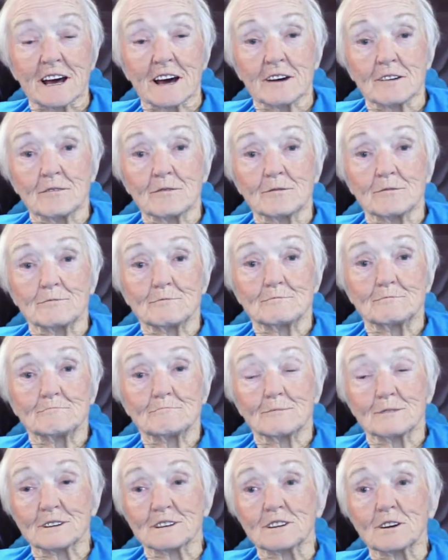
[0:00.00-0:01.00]
I
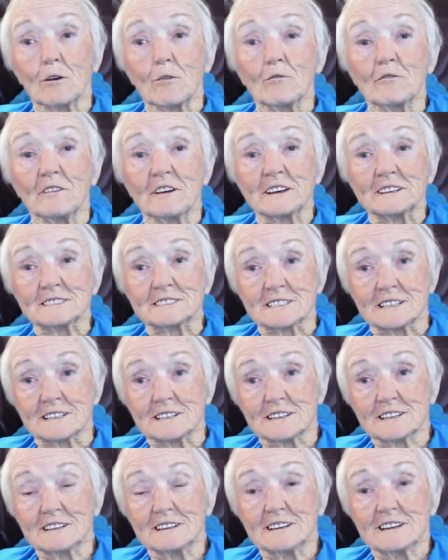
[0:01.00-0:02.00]
would go
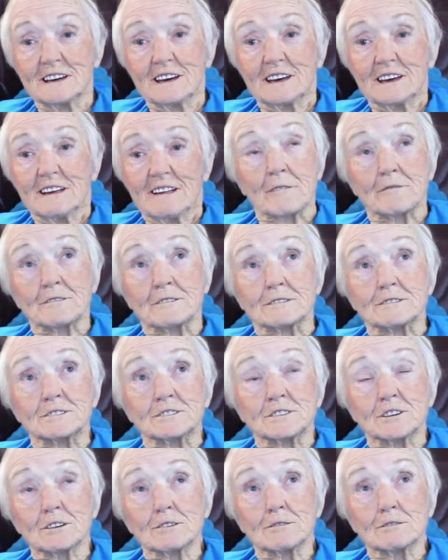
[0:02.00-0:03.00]
visit. After
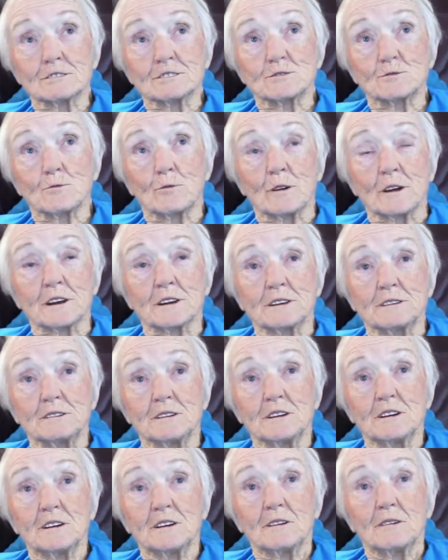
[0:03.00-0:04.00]
church,
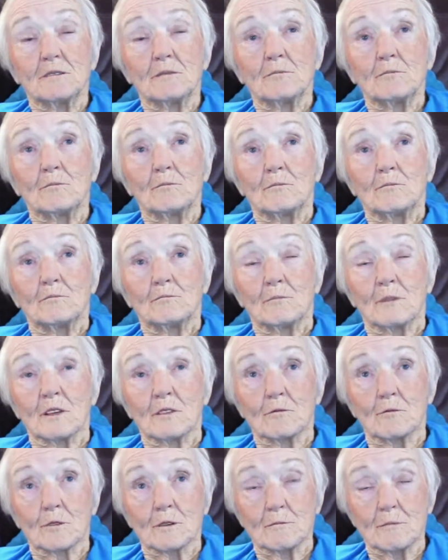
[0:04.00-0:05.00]

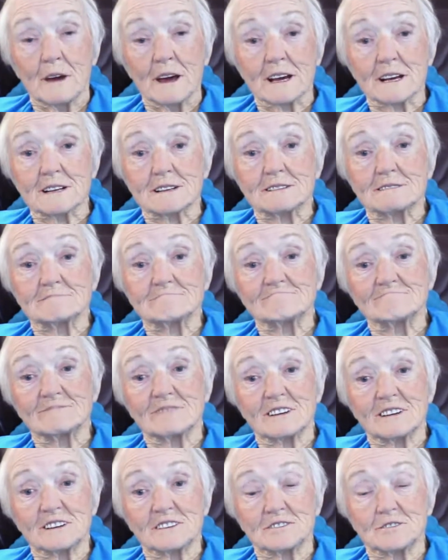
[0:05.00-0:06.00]
Mother would make
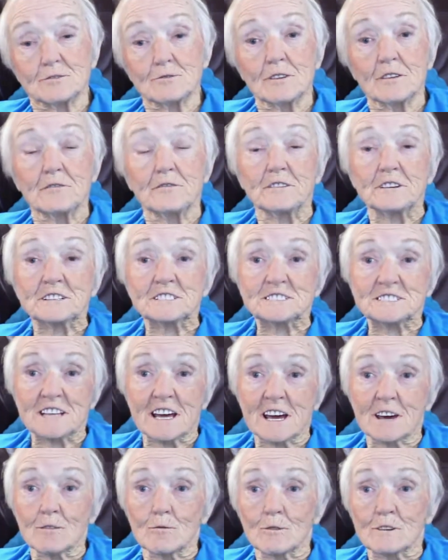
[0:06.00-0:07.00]
tuna fish
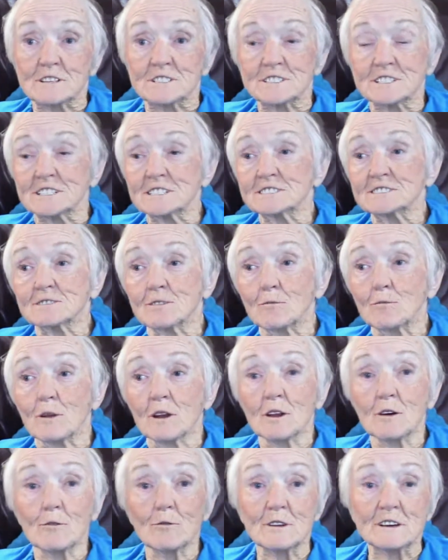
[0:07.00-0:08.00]
sandwiches or
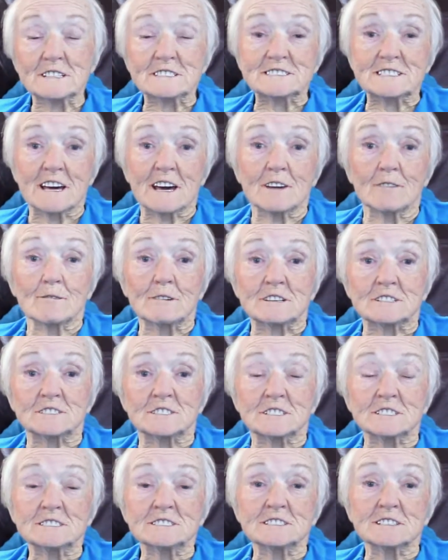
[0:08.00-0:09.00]
bologna
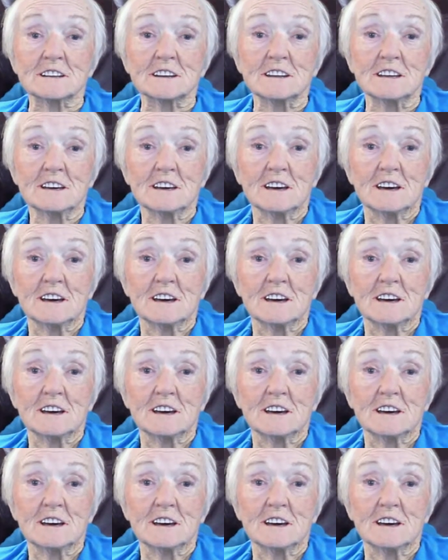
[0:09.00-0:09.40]
sandwiches, and